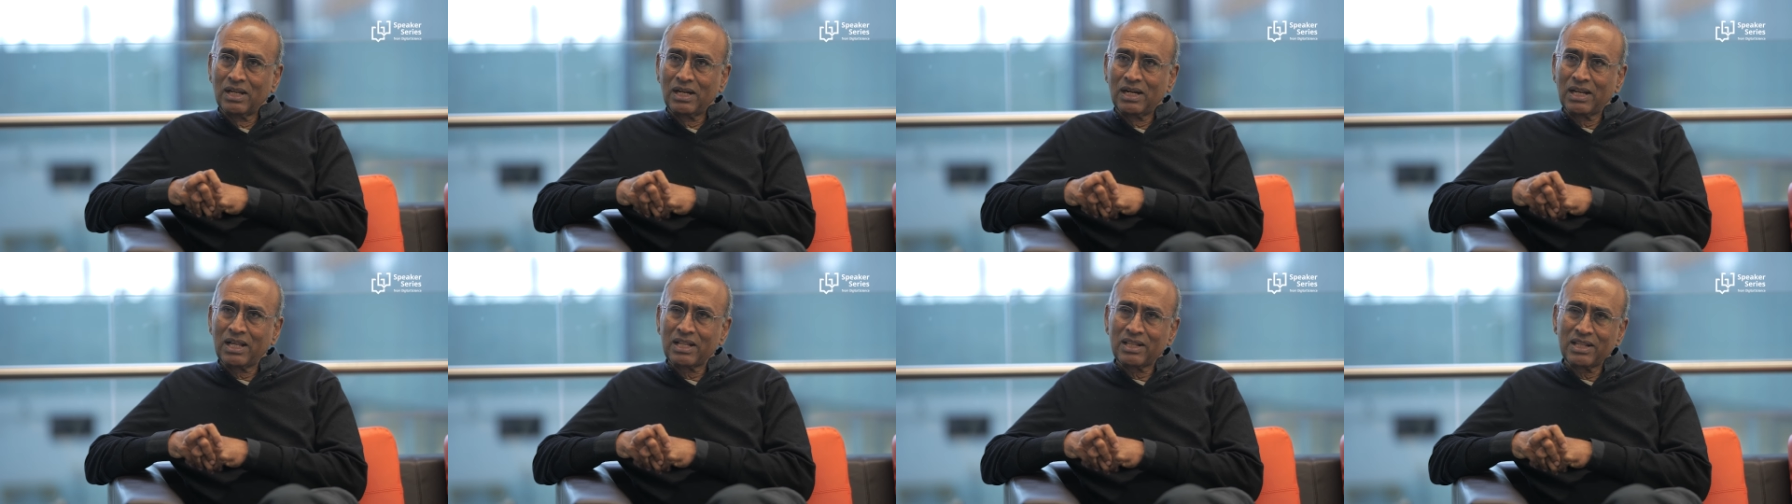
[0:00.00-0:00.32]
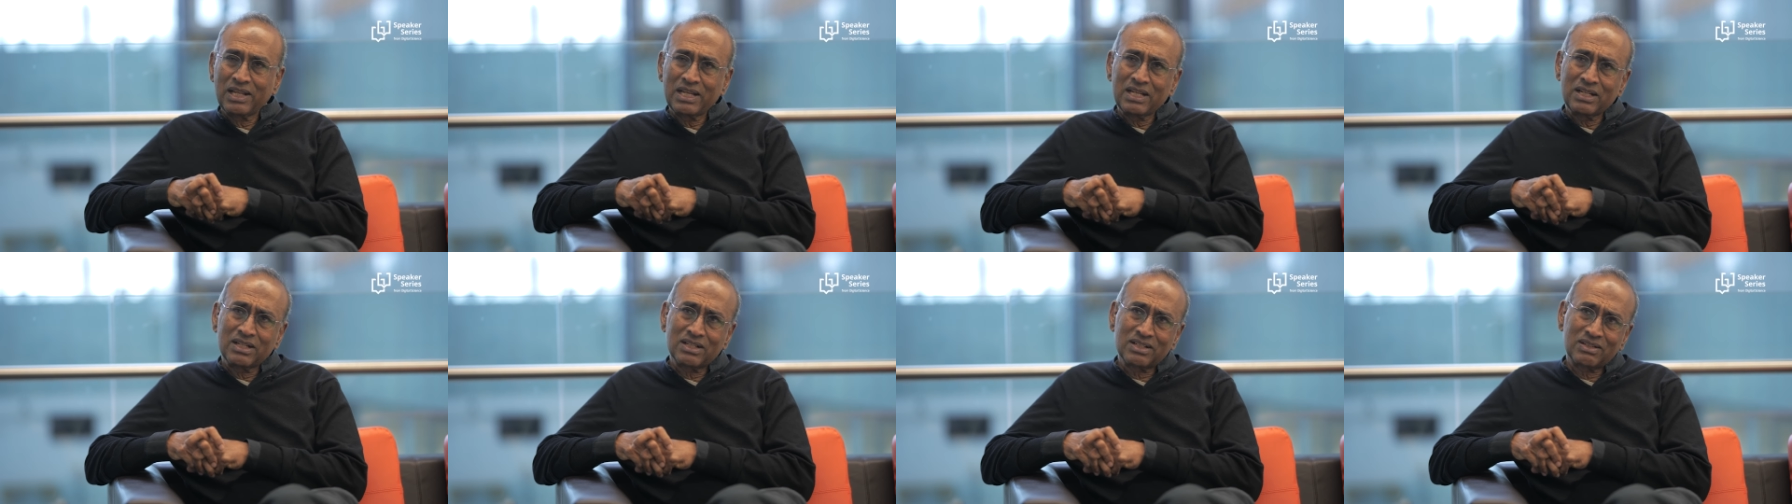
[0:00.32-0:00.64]
And I
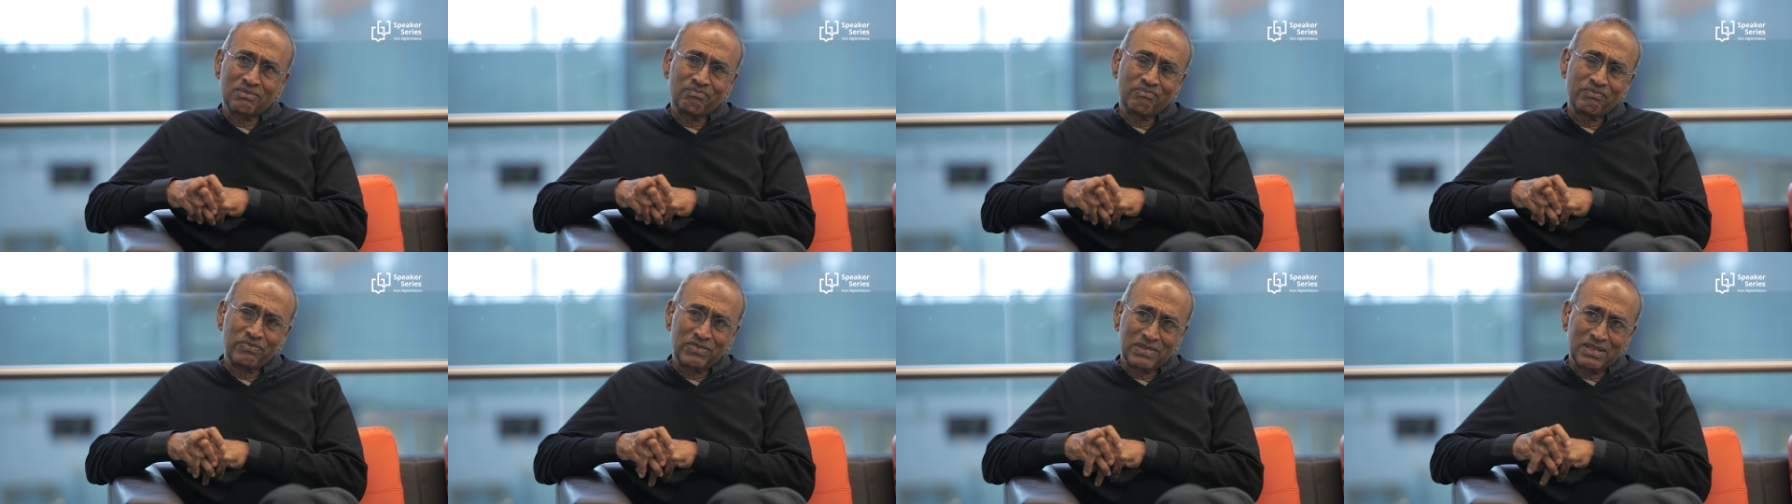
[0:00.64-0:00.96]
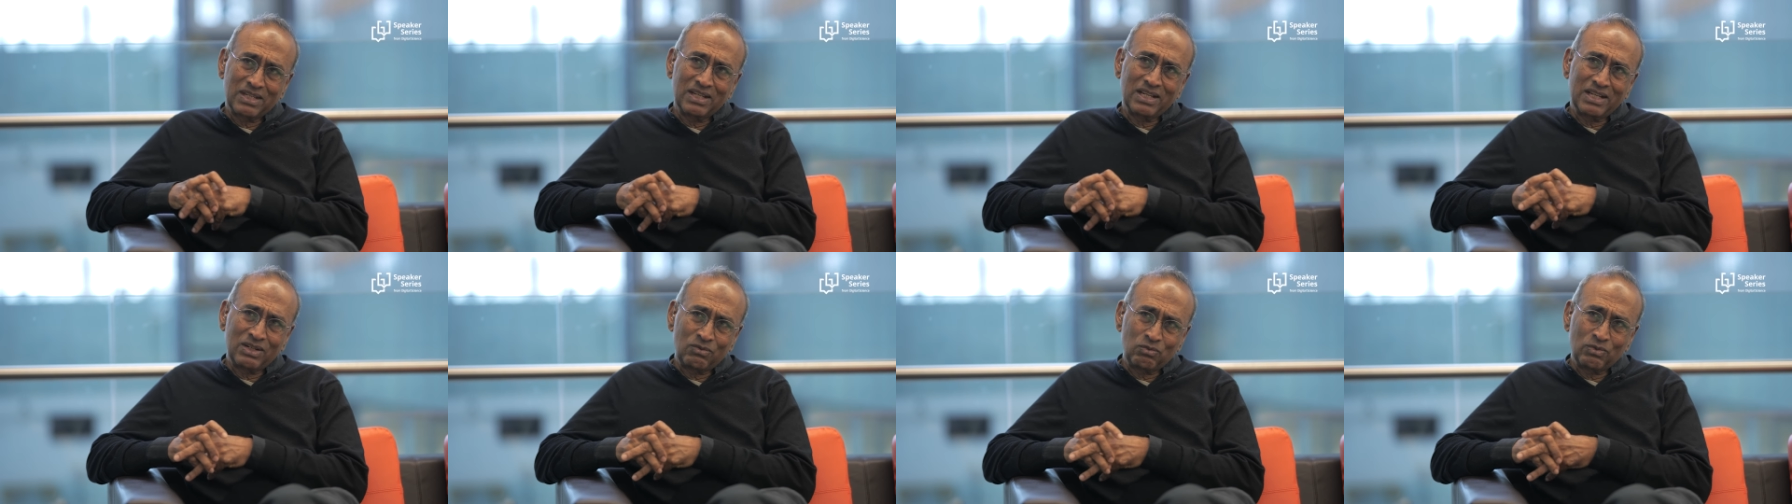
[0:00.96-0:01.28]
think
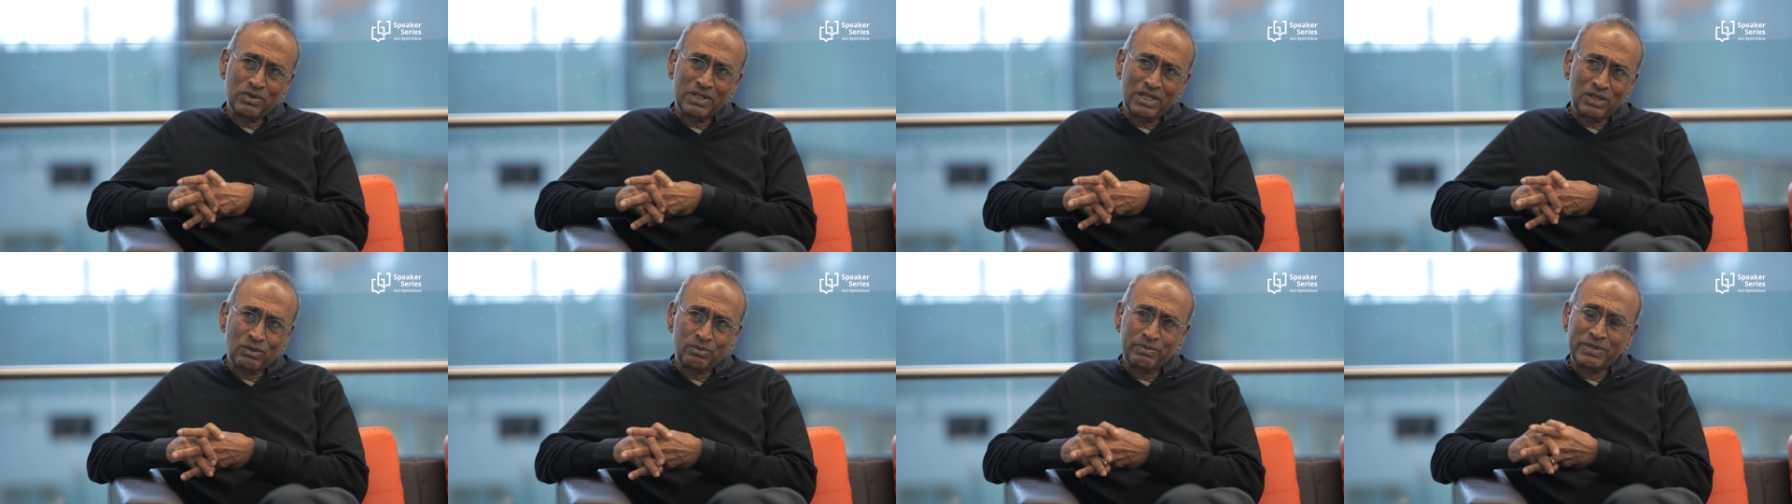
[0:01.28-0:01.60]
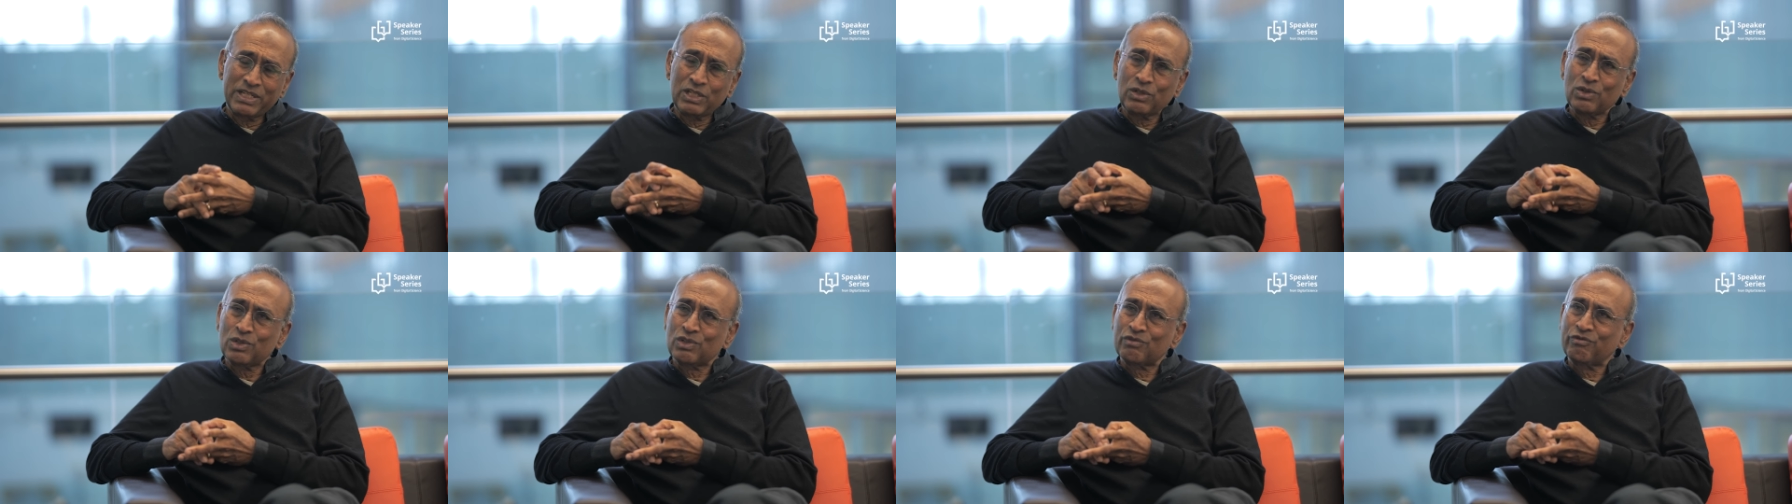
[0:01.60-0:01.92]
it
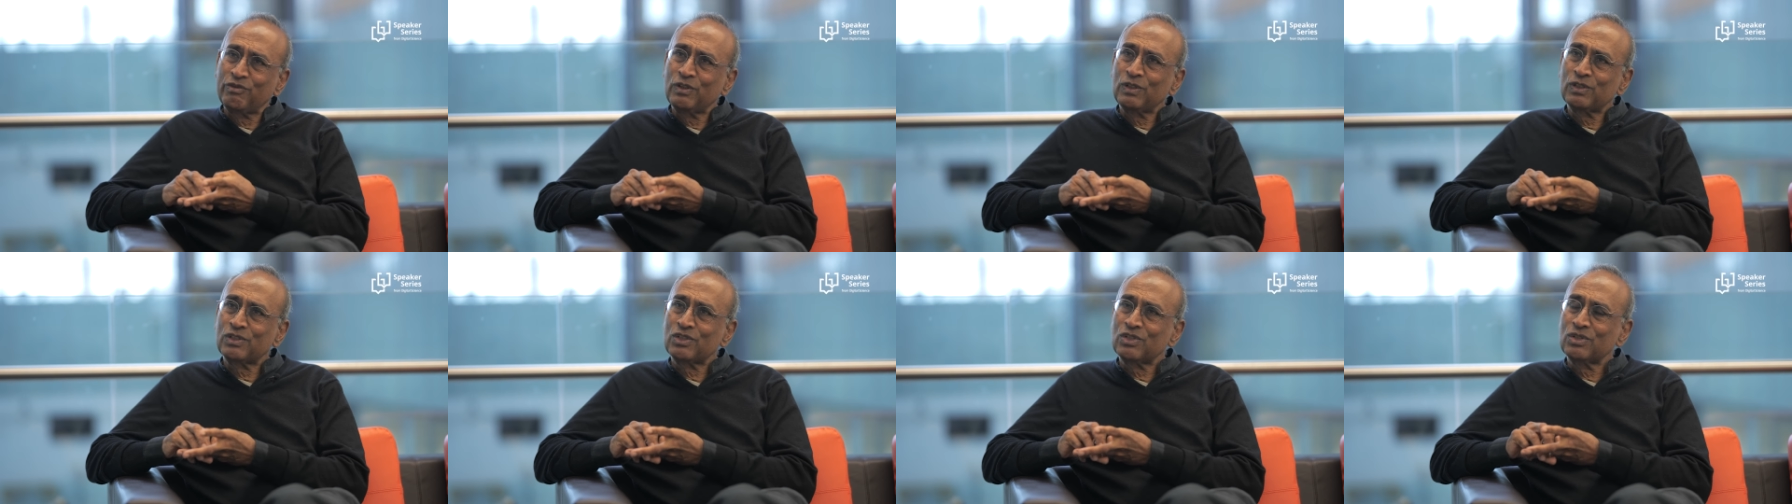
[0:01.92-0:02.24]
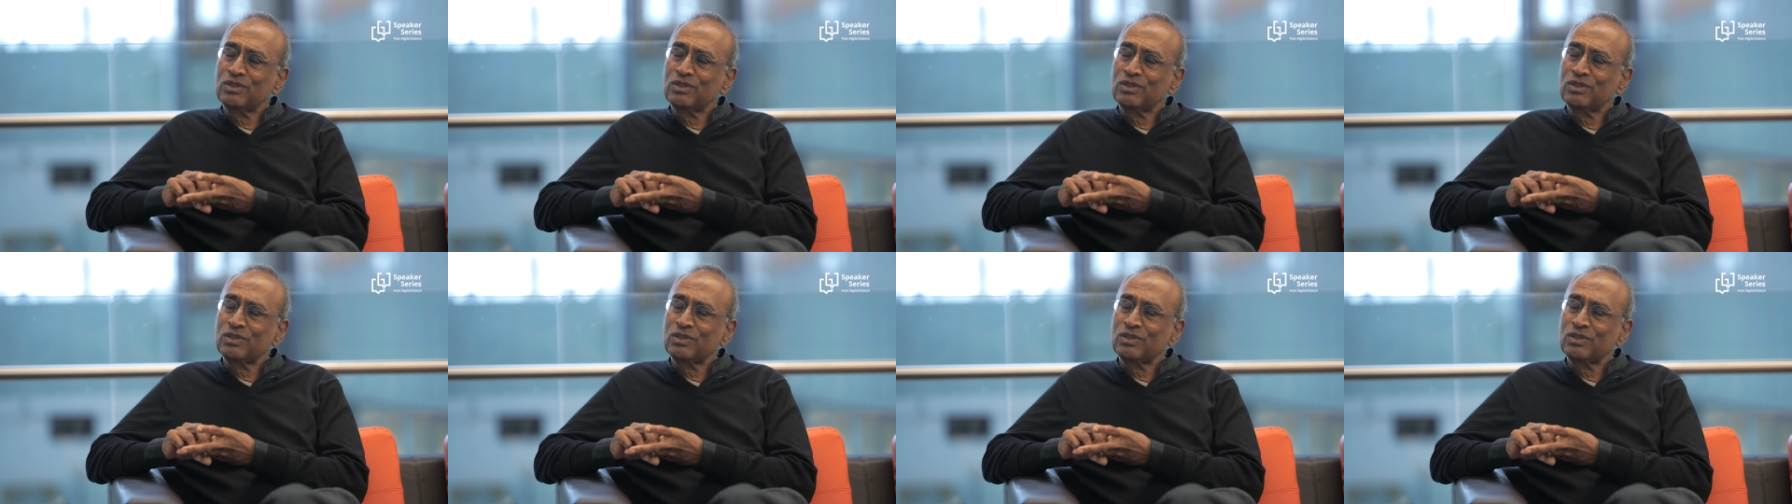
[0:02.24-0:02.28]
would be useful